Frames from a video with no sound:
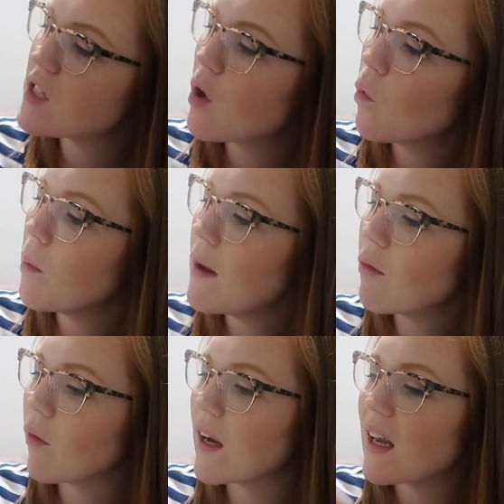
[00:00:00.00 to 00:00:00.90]
so we'll be
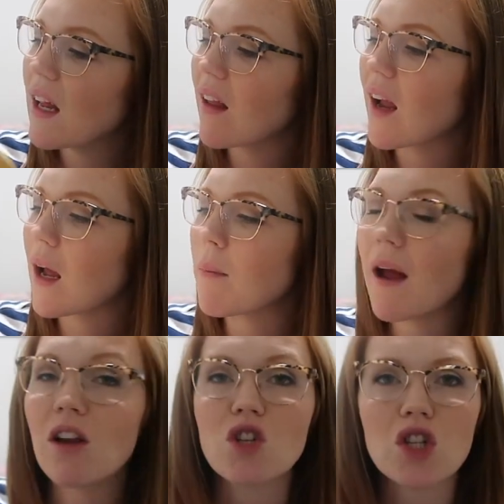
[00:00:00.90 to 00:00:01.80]
reading like a
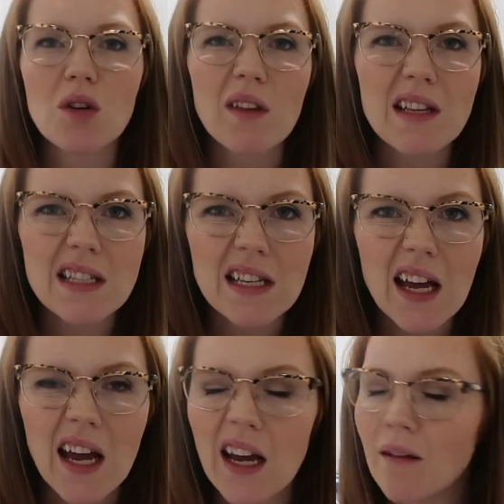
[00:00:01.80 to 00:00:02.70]
page or two of this a
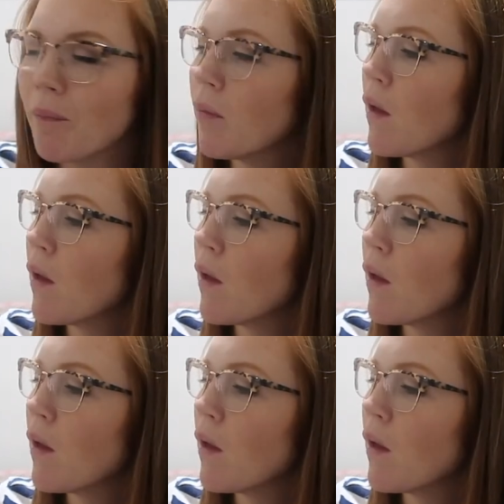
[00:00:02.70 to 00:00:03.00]
day